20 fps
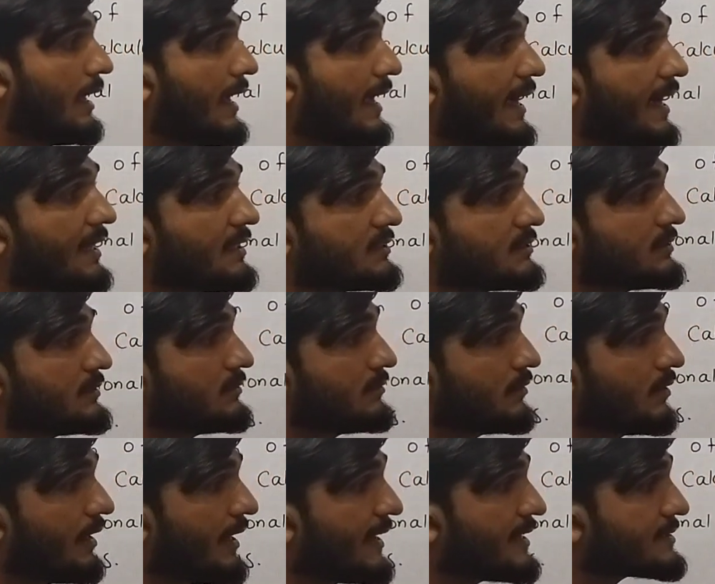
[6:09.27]
As
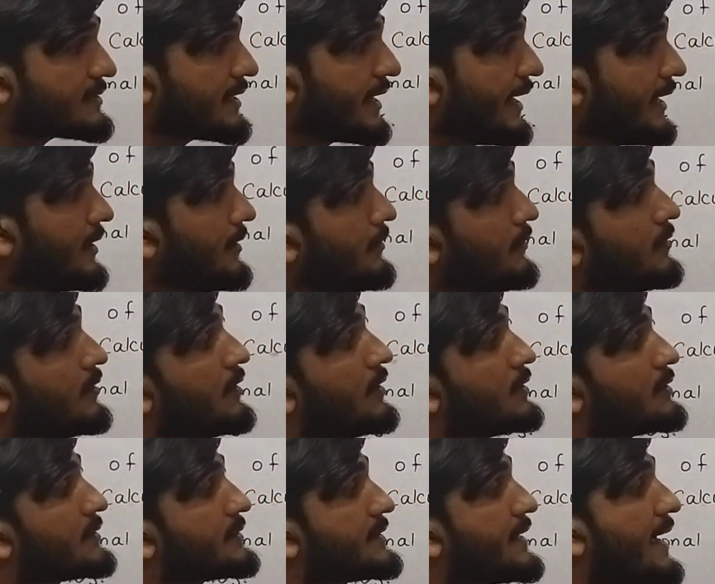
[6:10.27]
I said
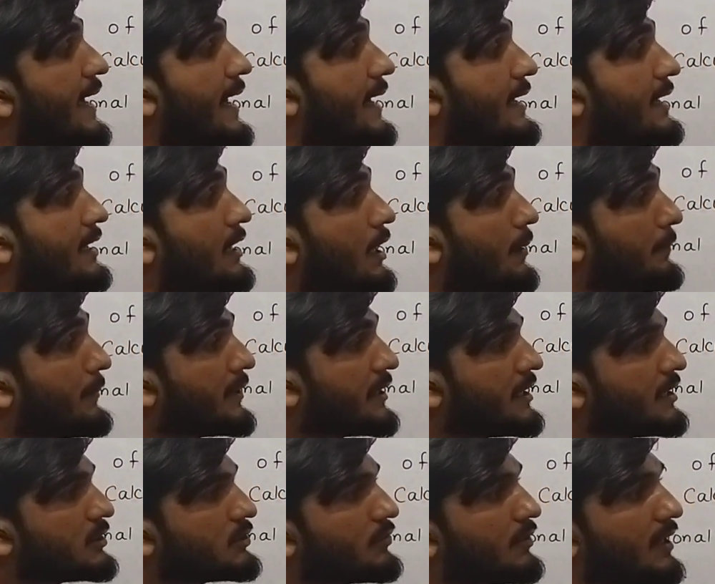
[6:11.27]
that
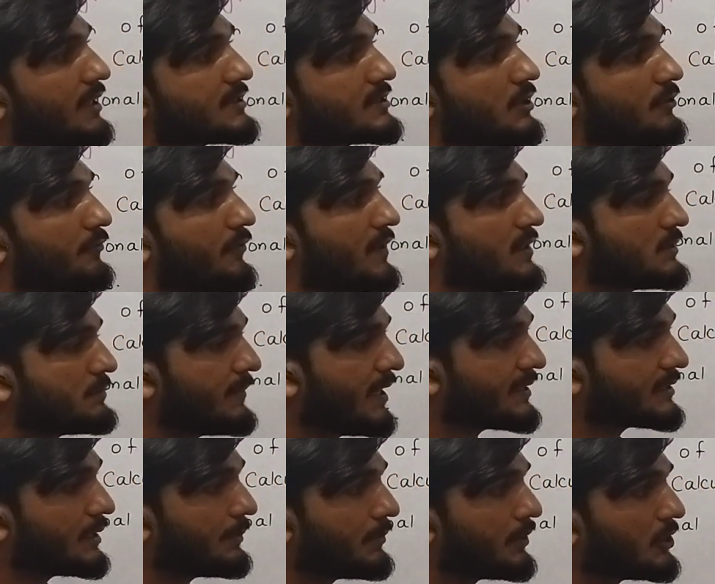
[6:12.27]
Leibniz was the first
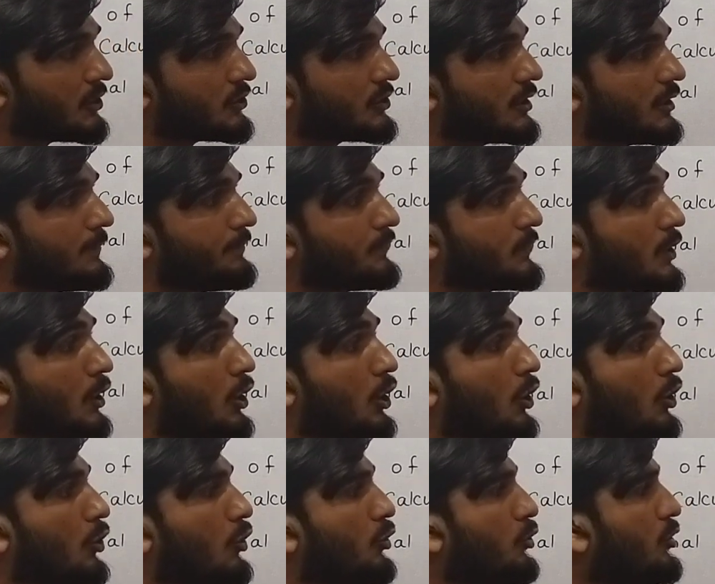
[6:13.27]
mathematician
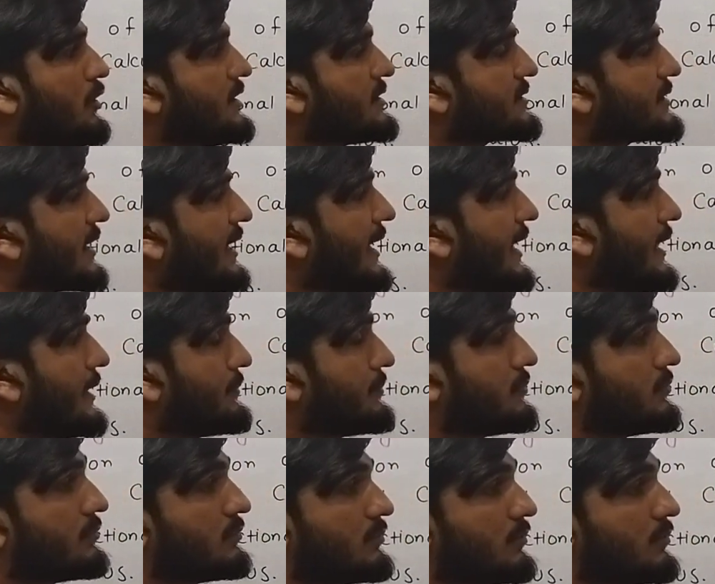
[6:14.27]
who described,